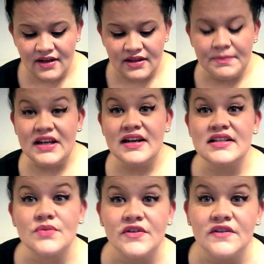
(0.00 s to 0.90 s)
The
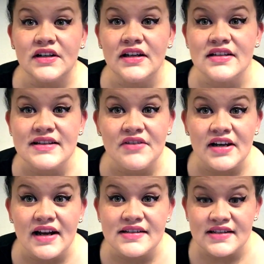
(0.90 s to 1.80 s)
peanuts were freaking
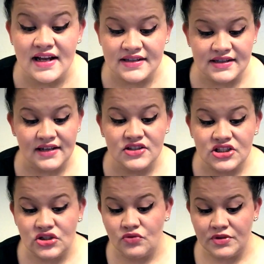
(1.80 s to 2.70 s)
79 cents, like
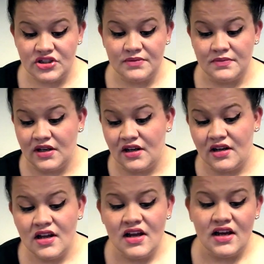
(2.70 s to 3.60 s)
super cheap
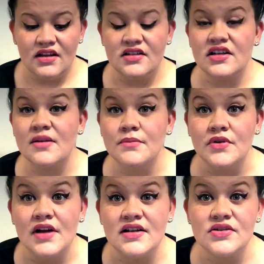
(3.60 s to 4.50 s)
meal. And the chicken
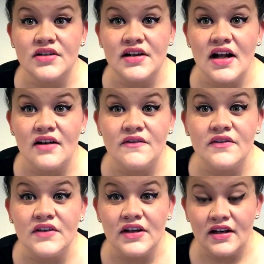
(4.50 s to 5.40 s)
bouillon's only
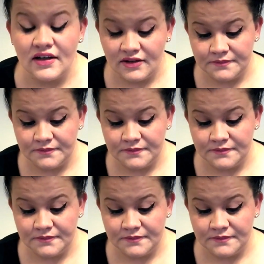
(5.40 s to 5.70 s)
$1.50.